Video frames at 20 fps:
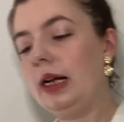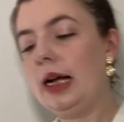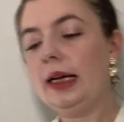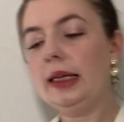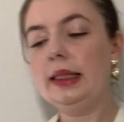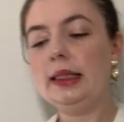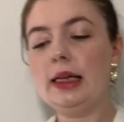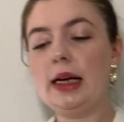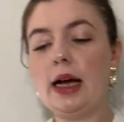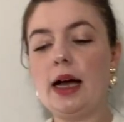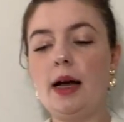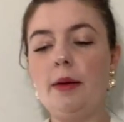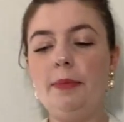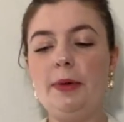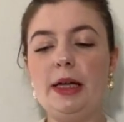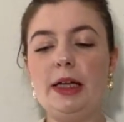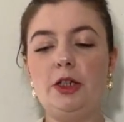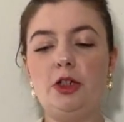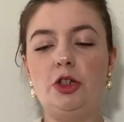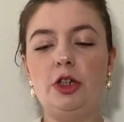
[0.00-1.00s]
Next
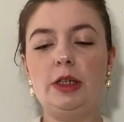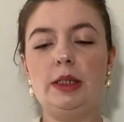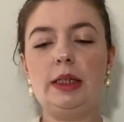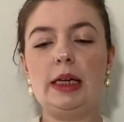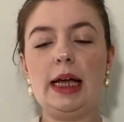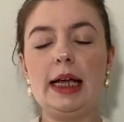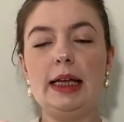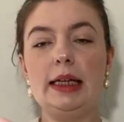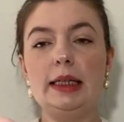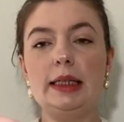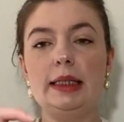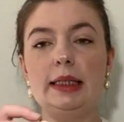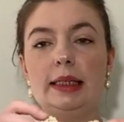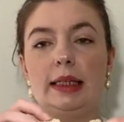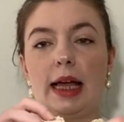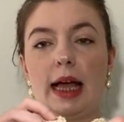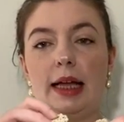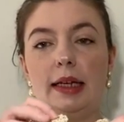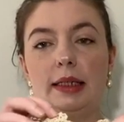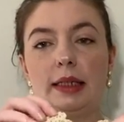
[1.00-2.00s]
up is just a
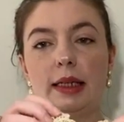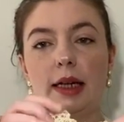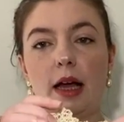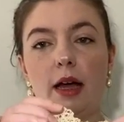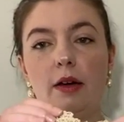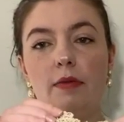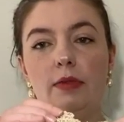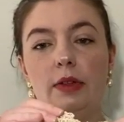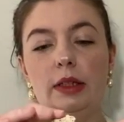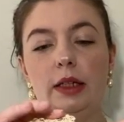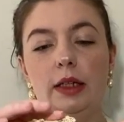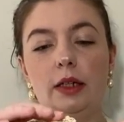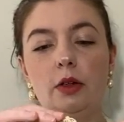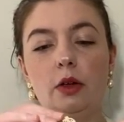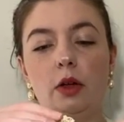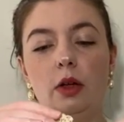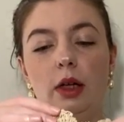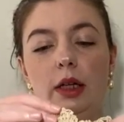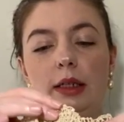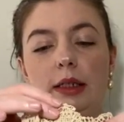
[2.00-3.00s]
set of
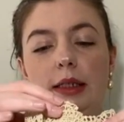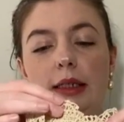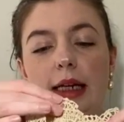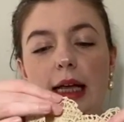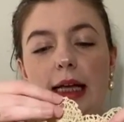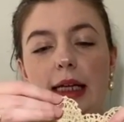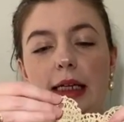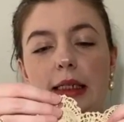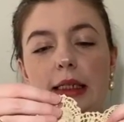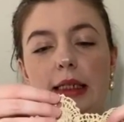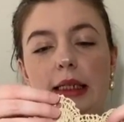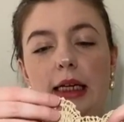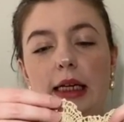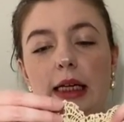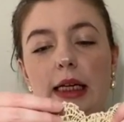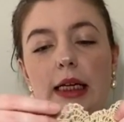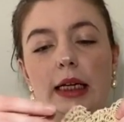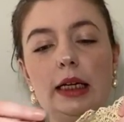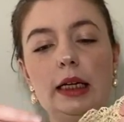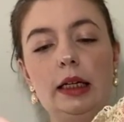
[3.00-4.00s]
little
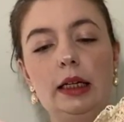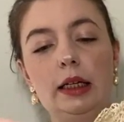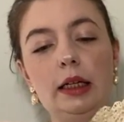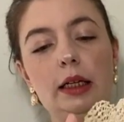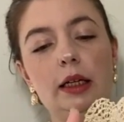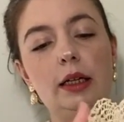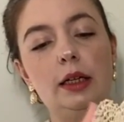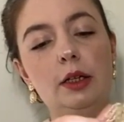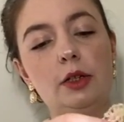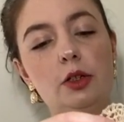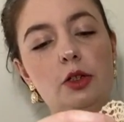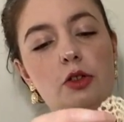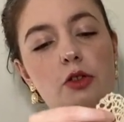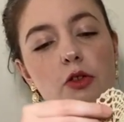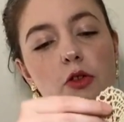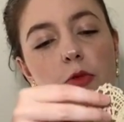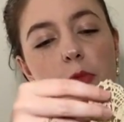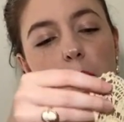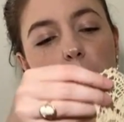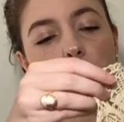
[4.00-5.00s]
dainty,
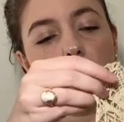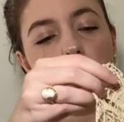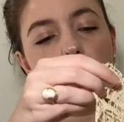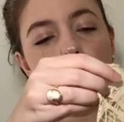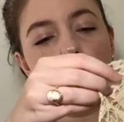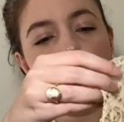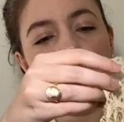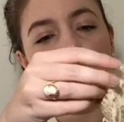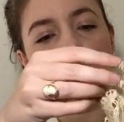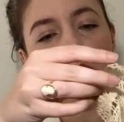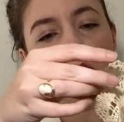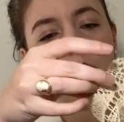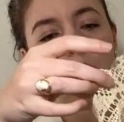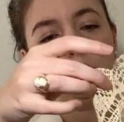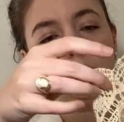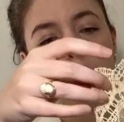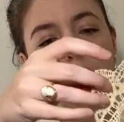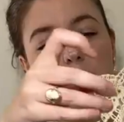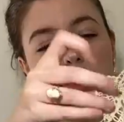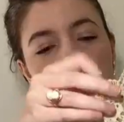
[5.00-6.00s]
super
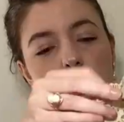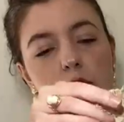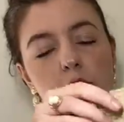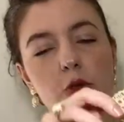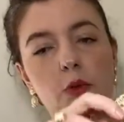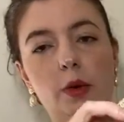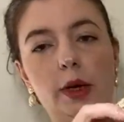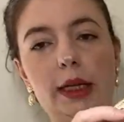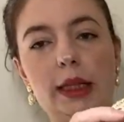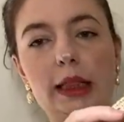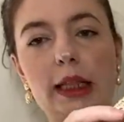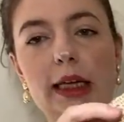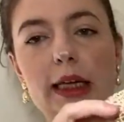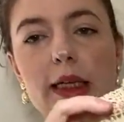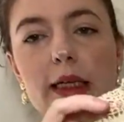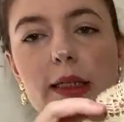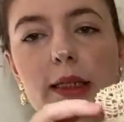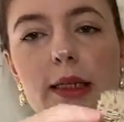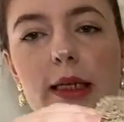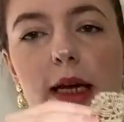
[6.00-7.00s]
old
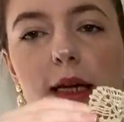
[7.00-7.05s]
doilies.